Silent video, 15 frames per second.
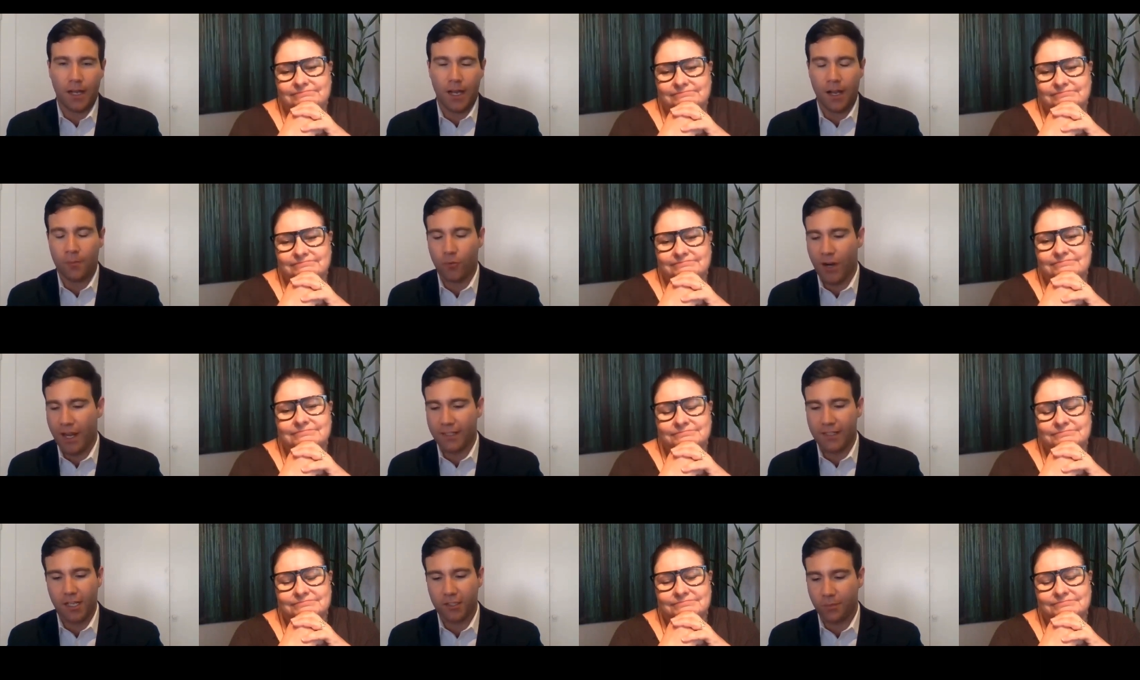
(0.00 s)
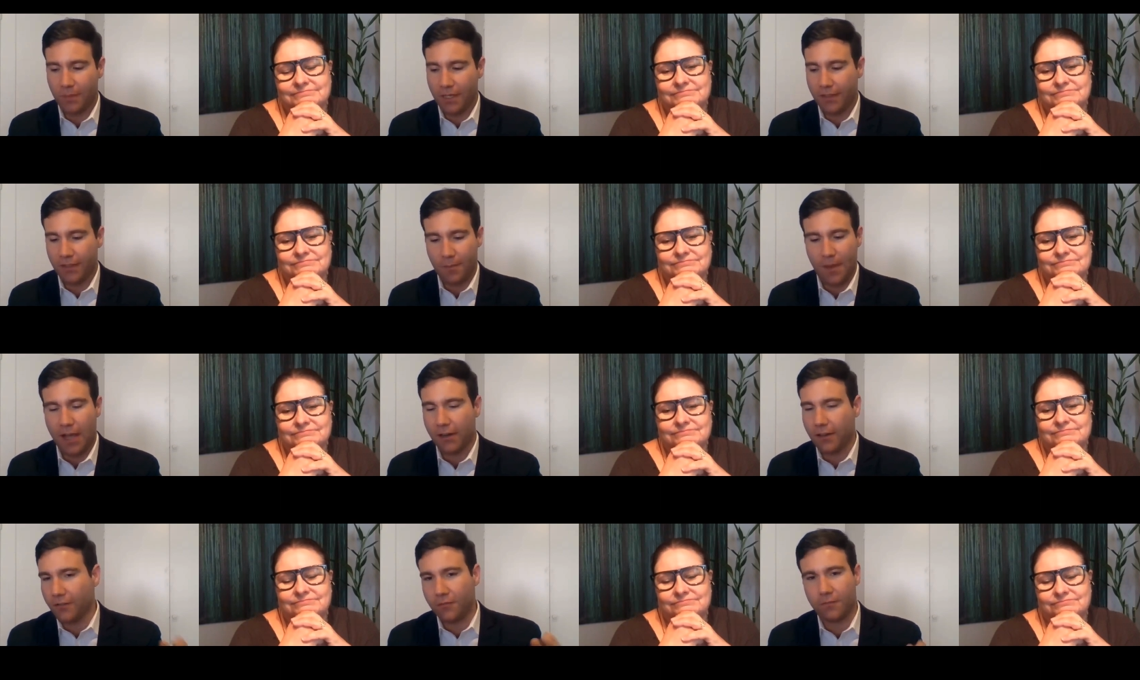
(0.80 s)
Speaker 1: Uh, brand tells me the
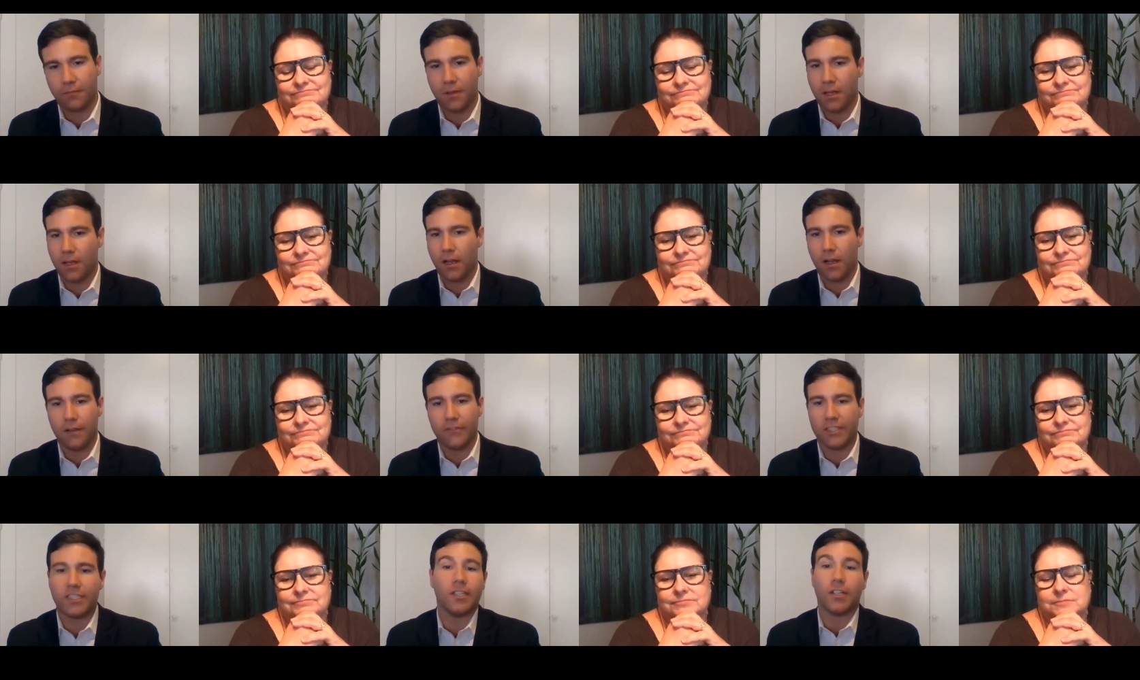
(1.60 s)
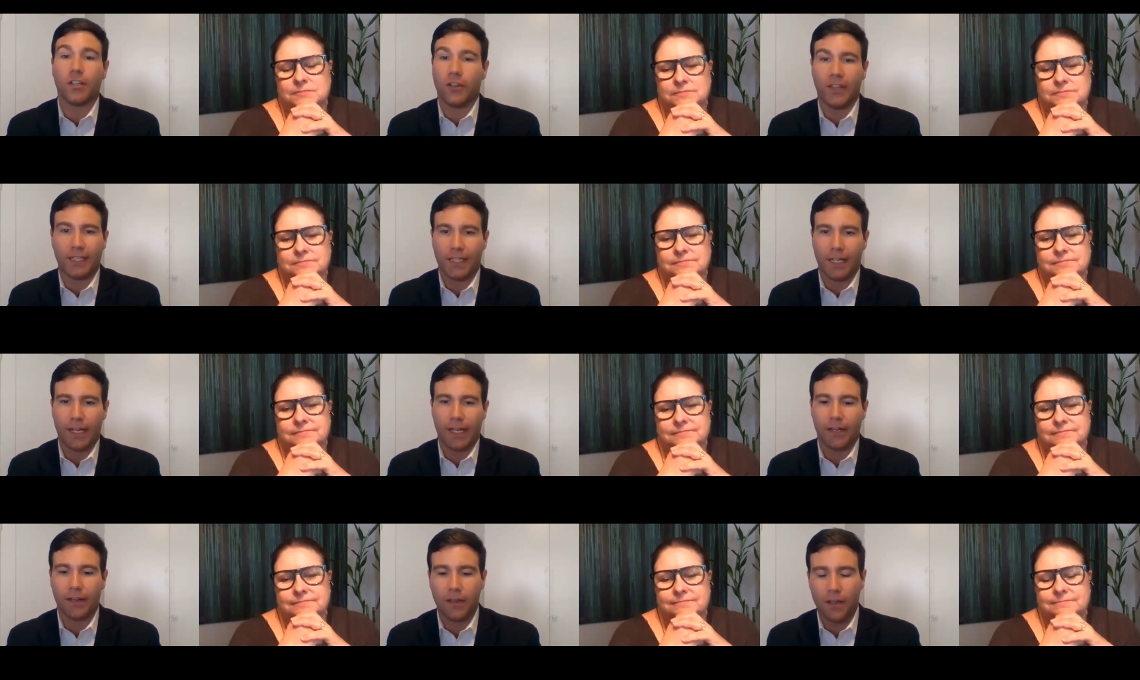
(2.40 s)
amount of of a silicon that
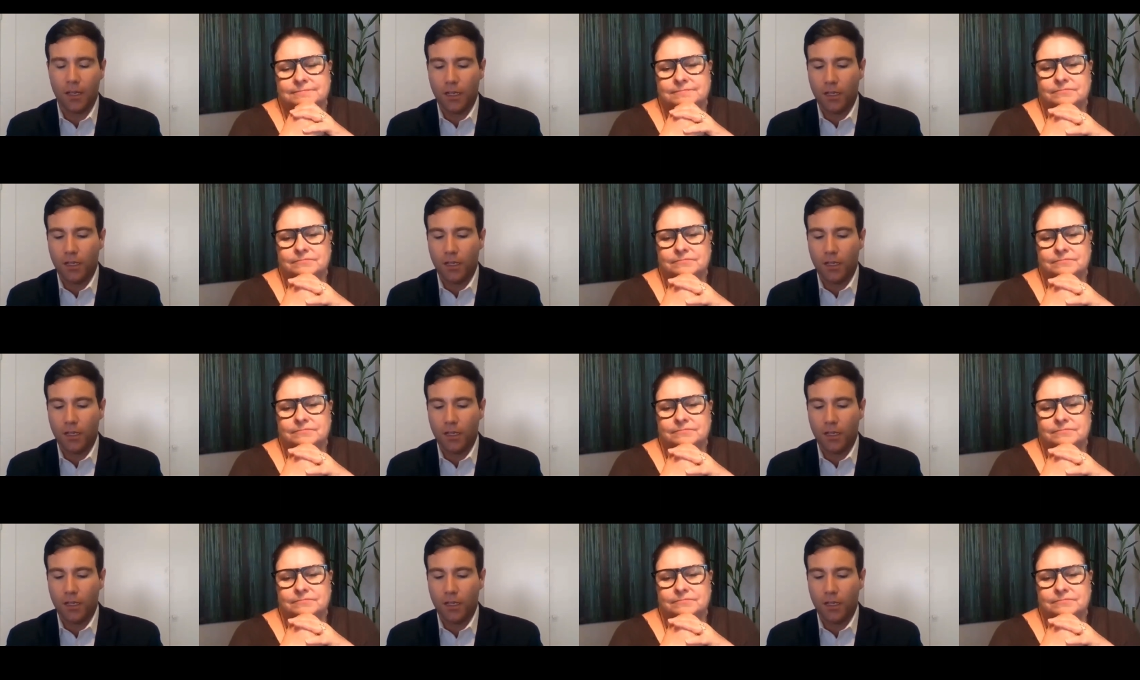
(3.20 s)
they need.